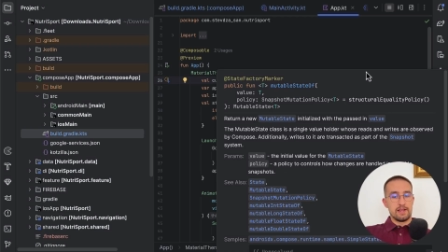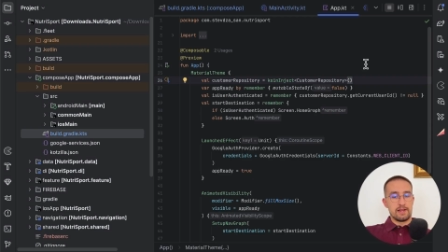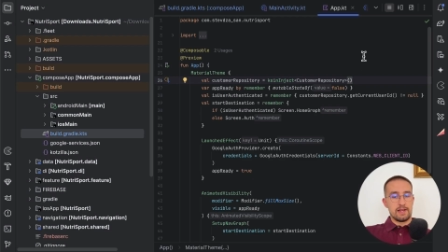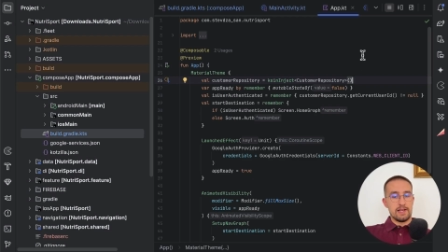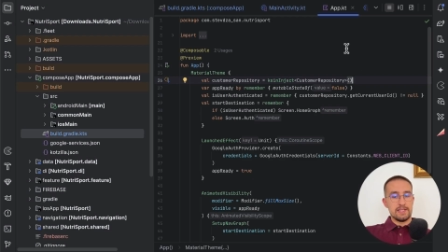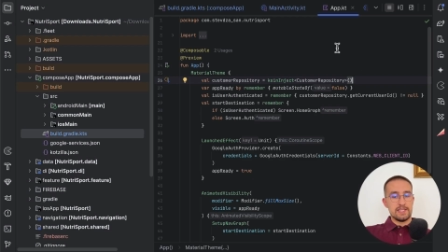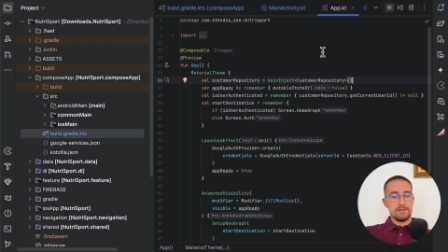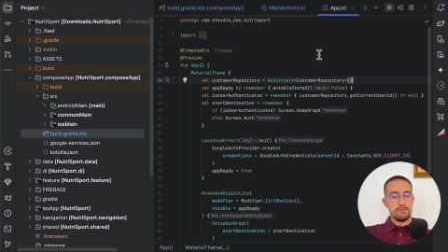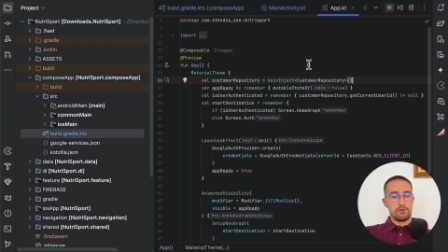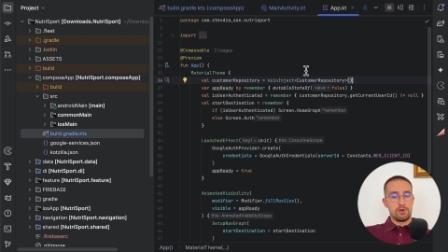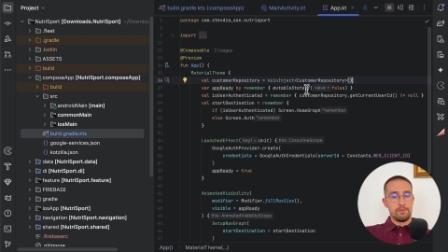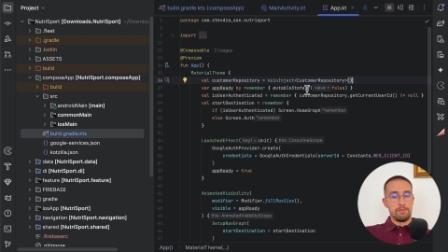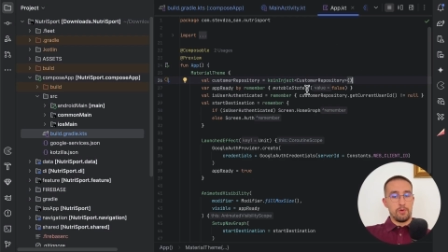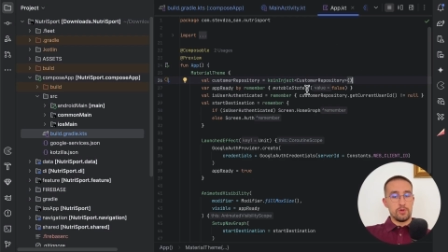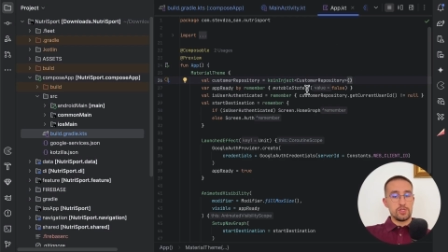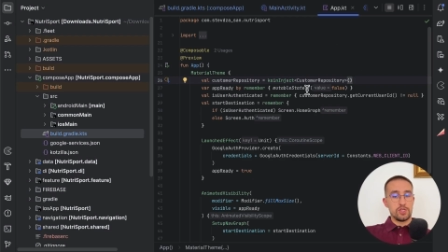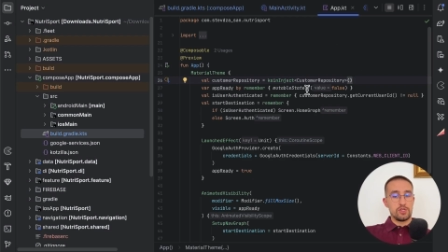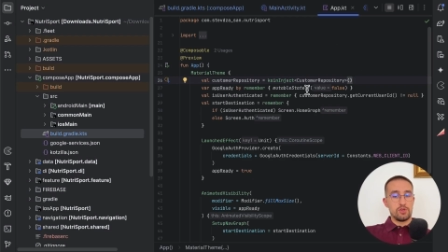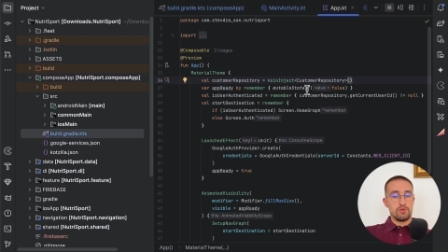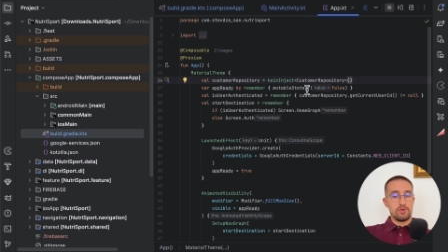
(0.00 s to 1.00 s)
customer
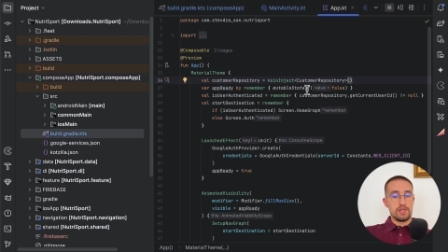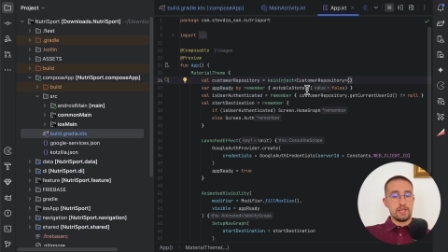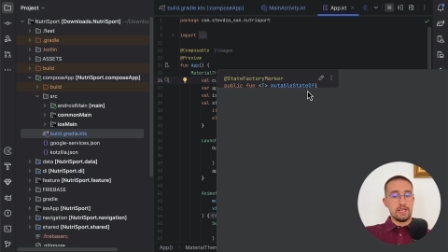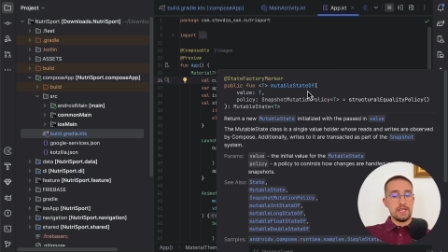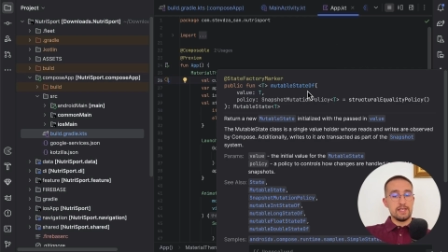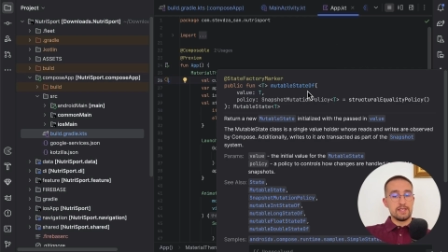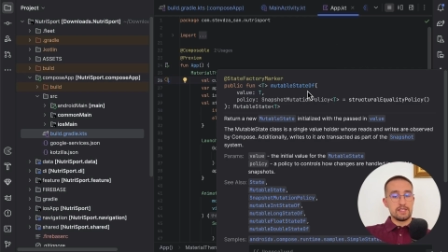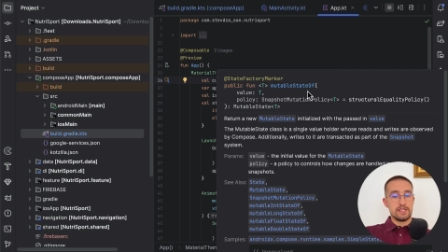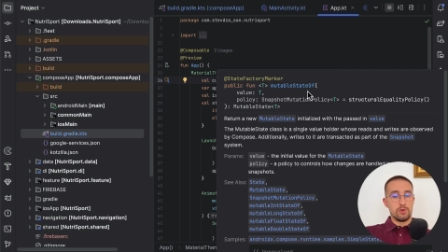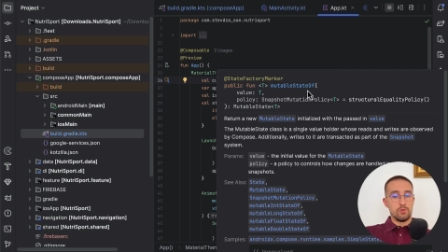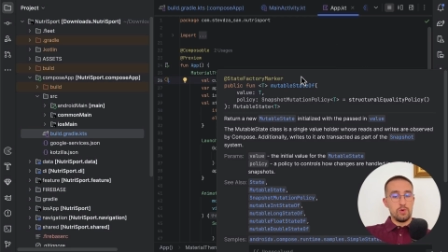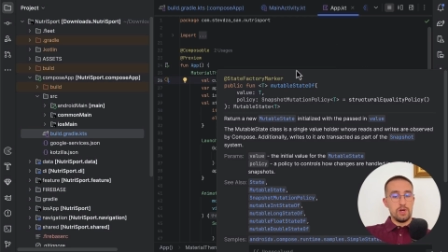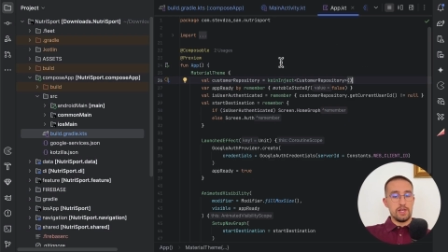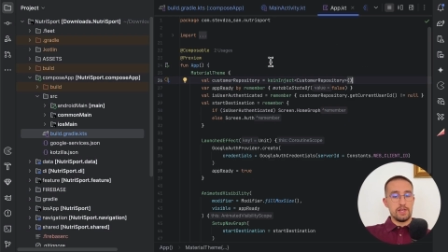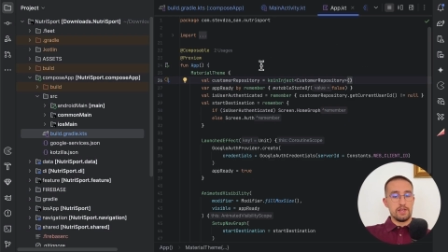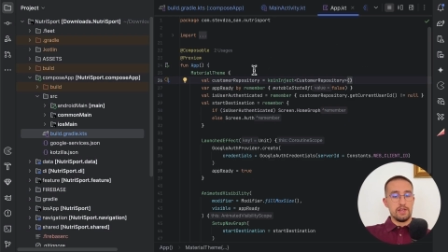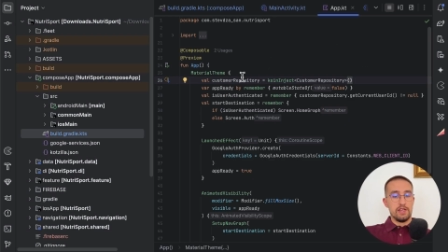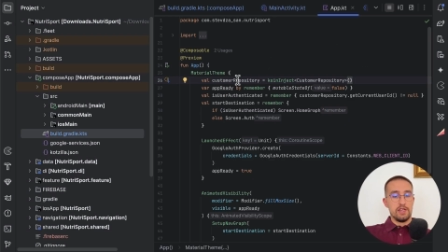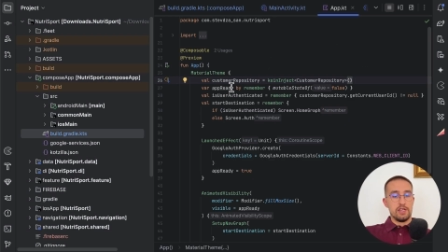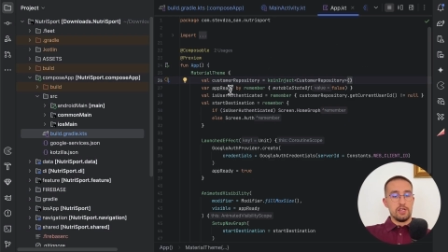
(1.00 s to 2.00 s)
repository is the
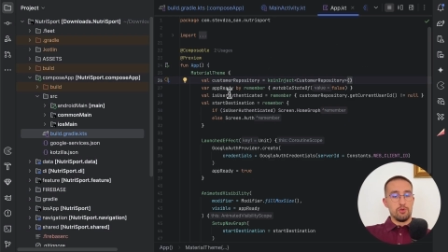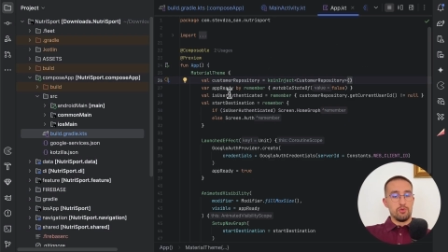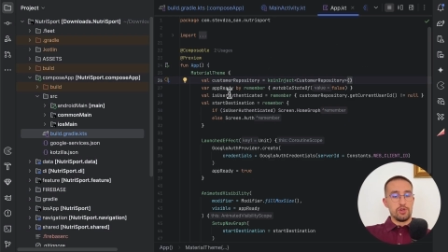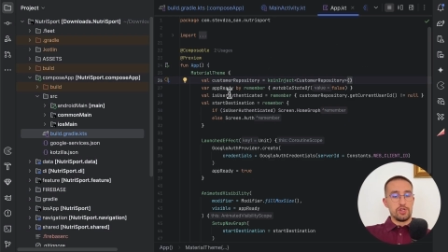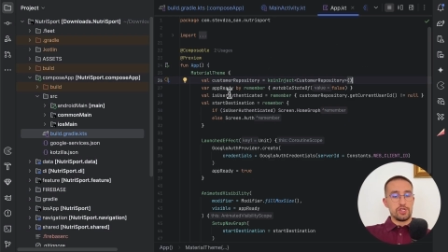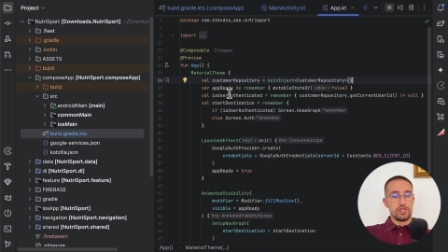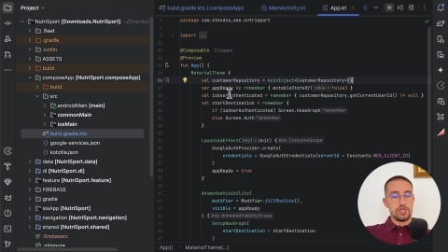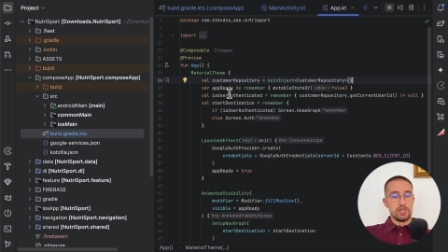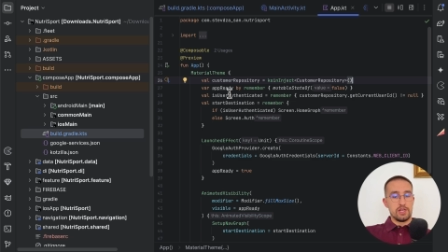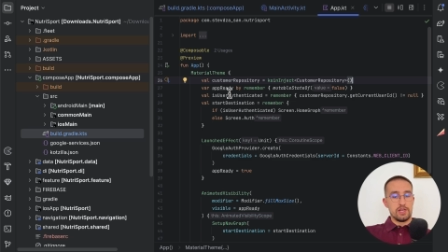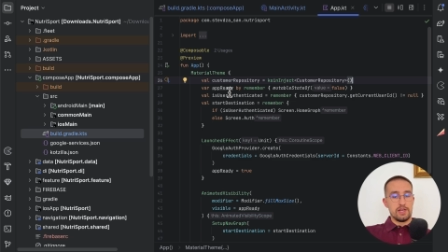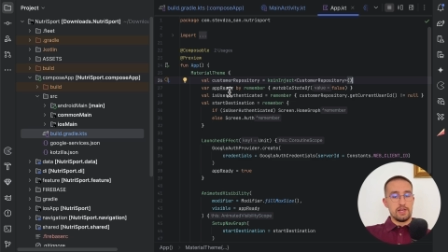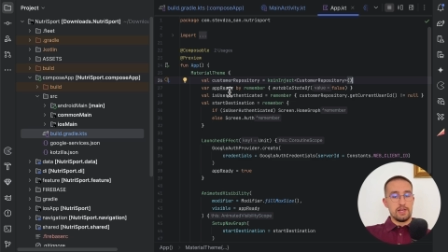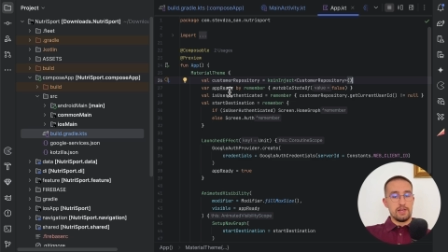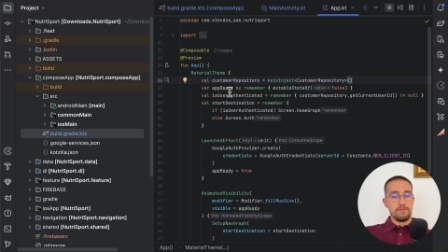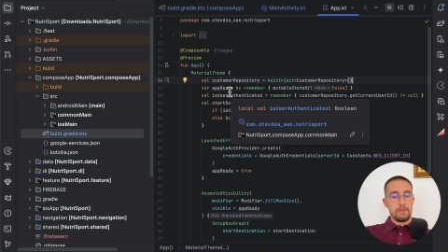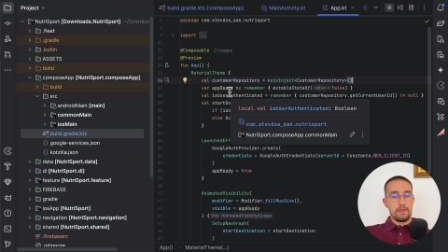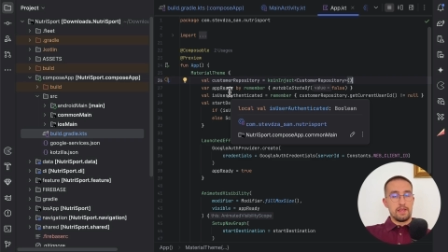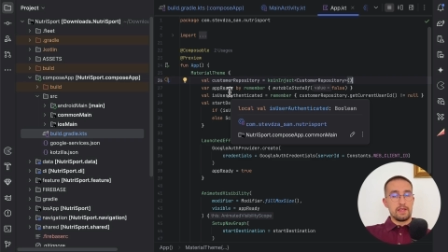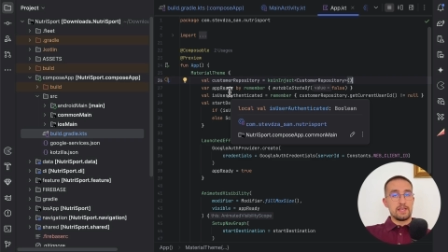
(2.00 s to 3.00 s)
one which have